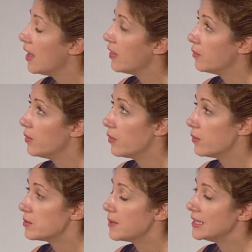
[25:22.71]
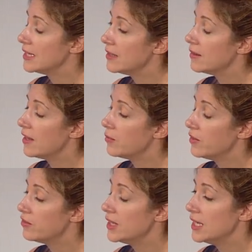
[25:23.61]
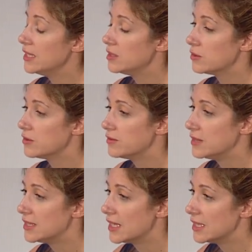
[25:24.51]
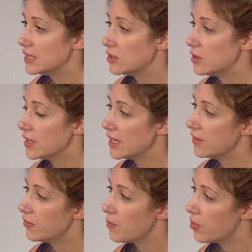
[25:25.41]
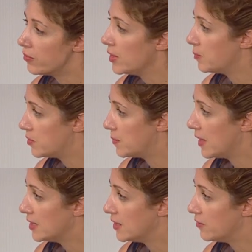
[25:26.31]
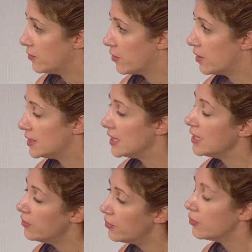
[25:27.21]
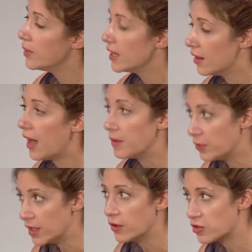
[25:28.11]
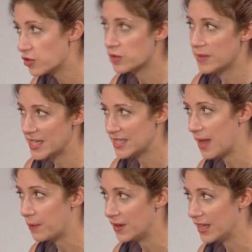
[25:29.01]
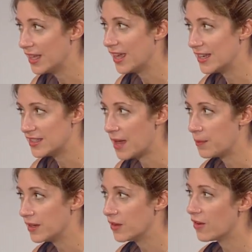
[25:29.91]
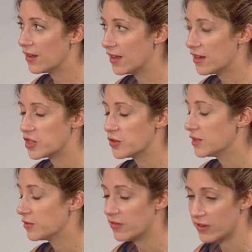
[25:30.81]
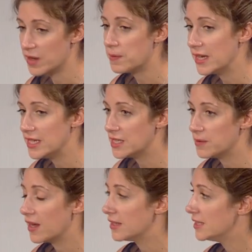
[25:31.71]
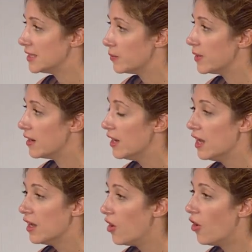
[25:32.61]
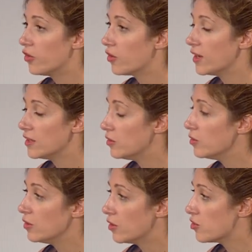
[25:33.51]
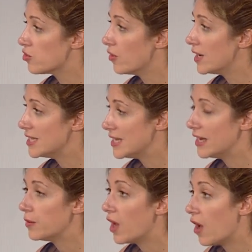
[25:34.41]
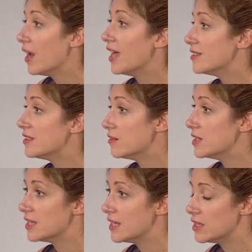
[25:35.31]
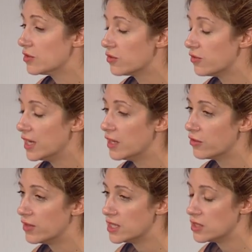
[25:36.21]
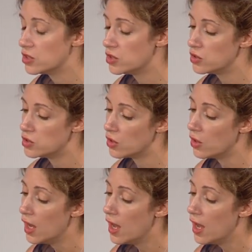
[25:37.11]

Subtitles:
And then we thought about it, and we've really sort of decided to look at it from three perspectives. For us, we know social media is happening, and it's happening around our shows, and we're very pleased about it, and we're not going to control it in any way unless there is any sort of legal reason to do so.